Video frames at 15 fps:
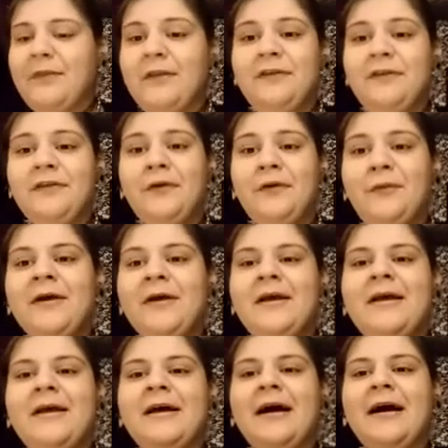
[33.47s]
So
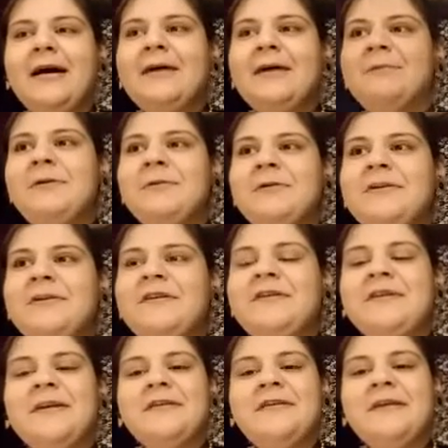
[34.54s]
we were
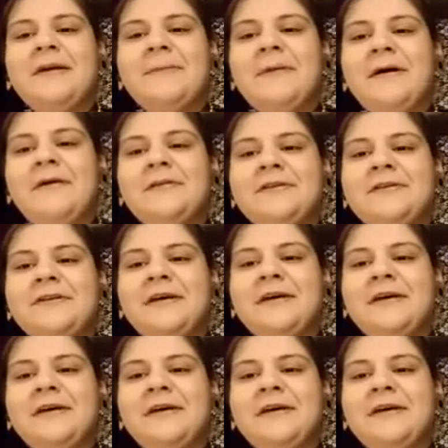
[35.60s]
discussing about